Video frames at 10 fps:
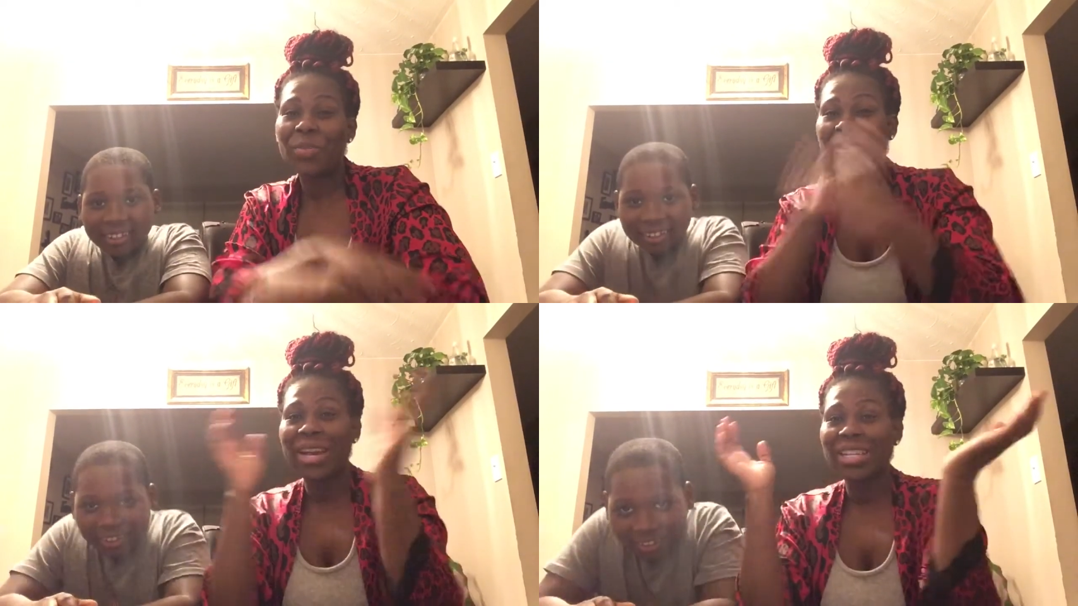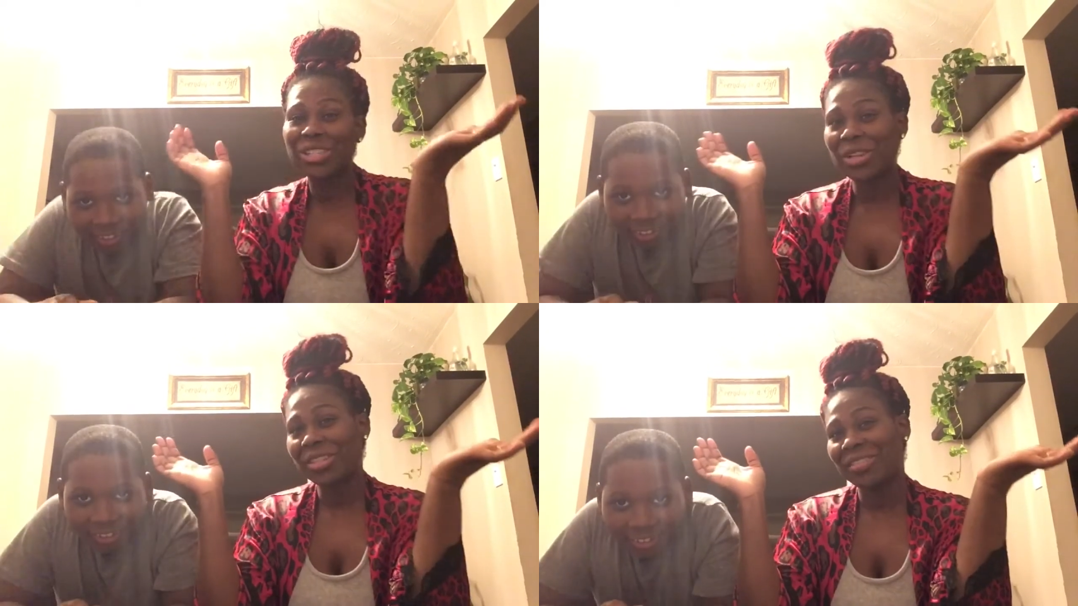Speaker 1: you guys
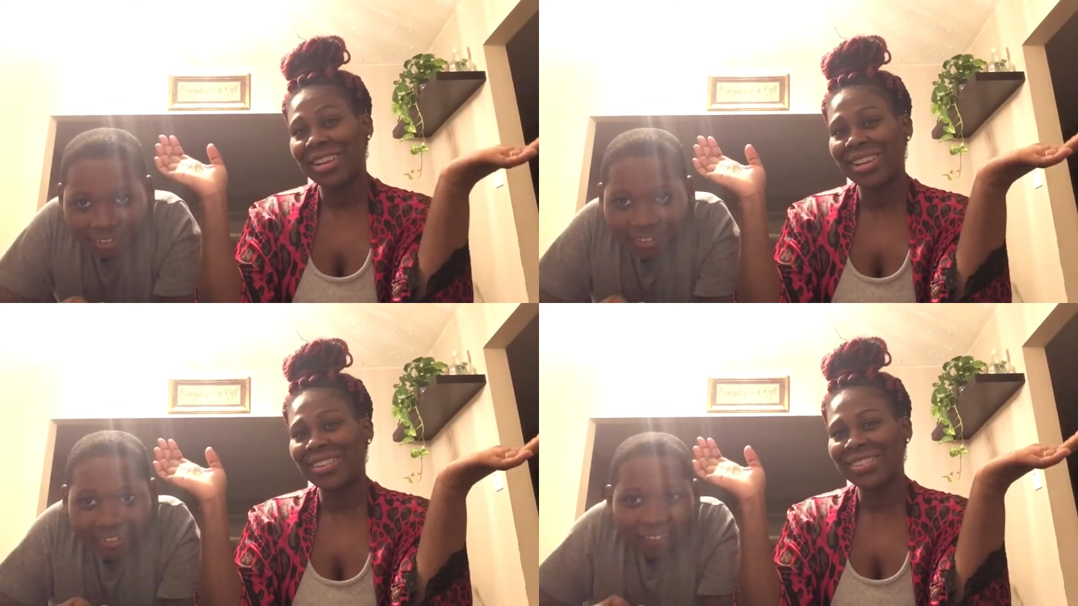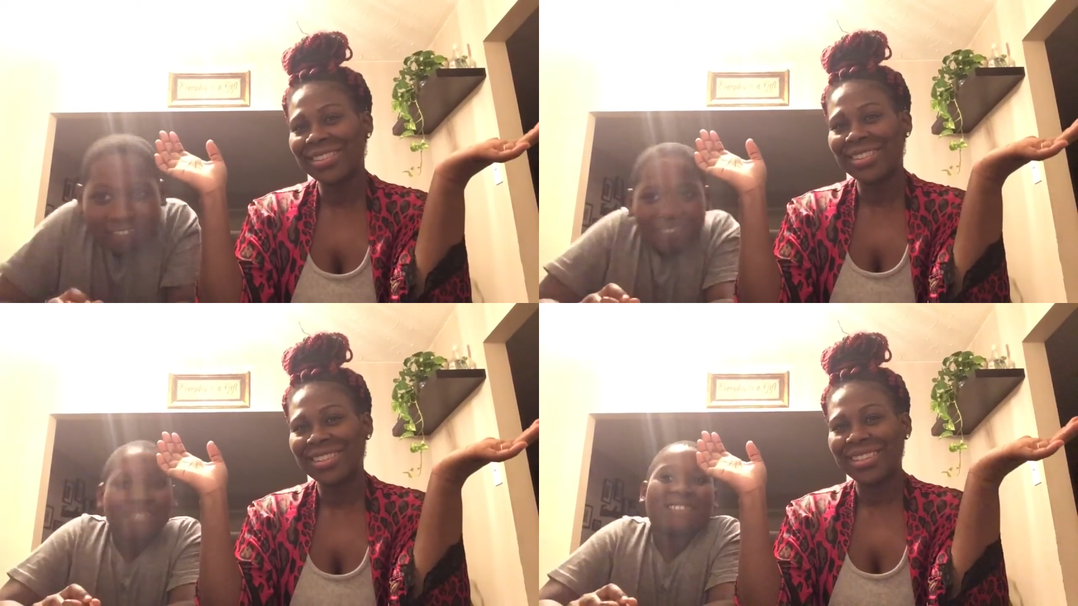enjoyed the video.
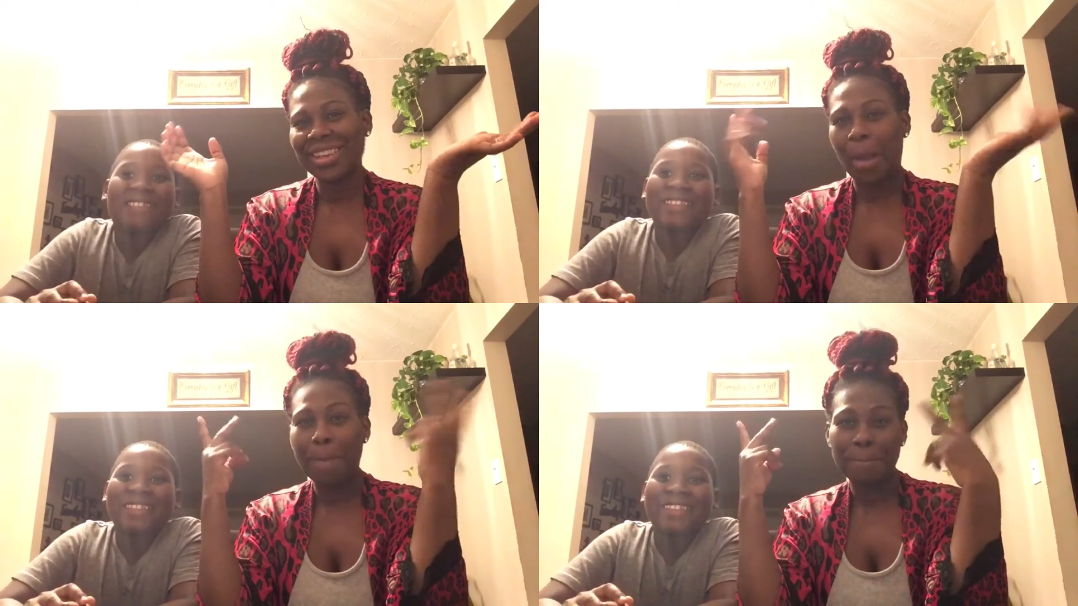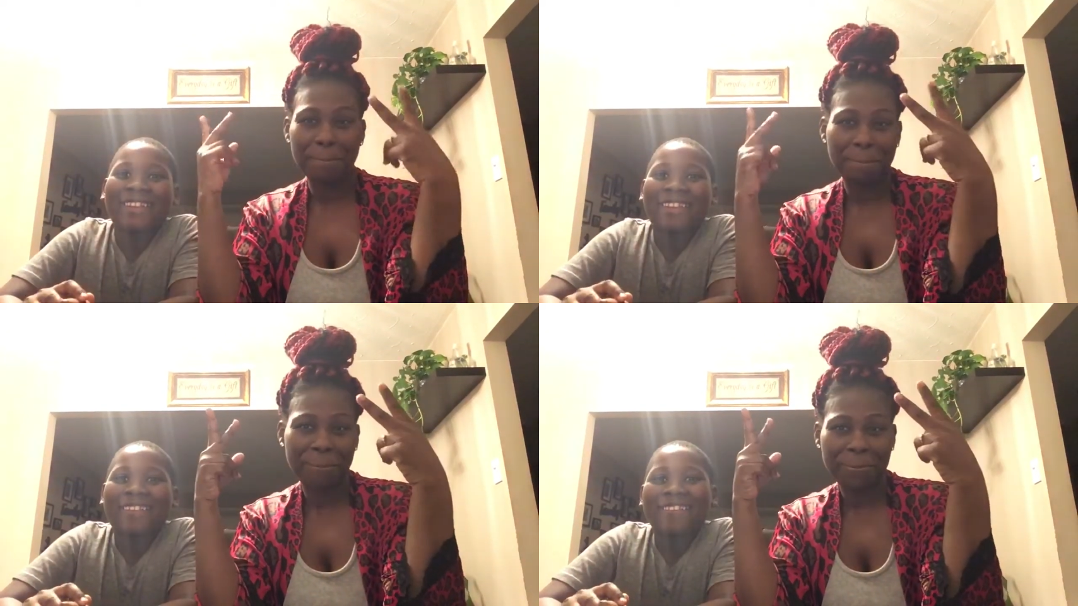
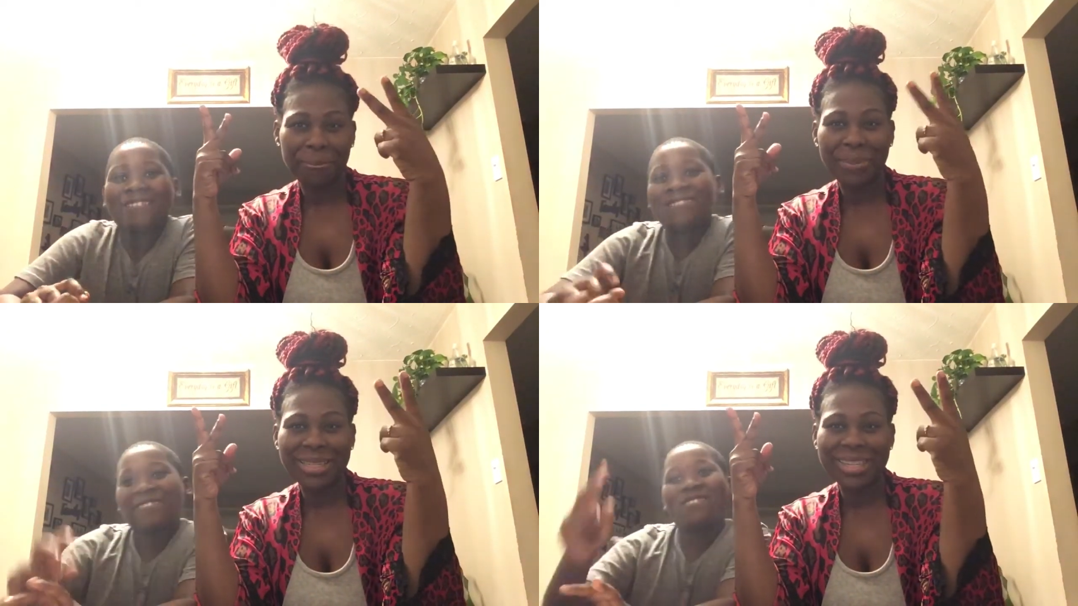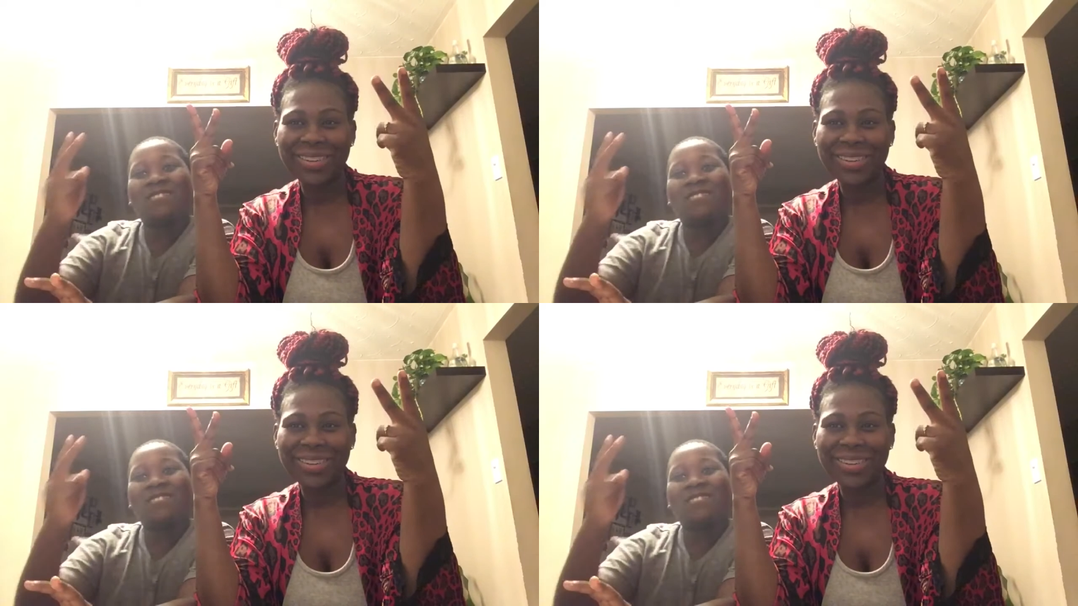Peace out,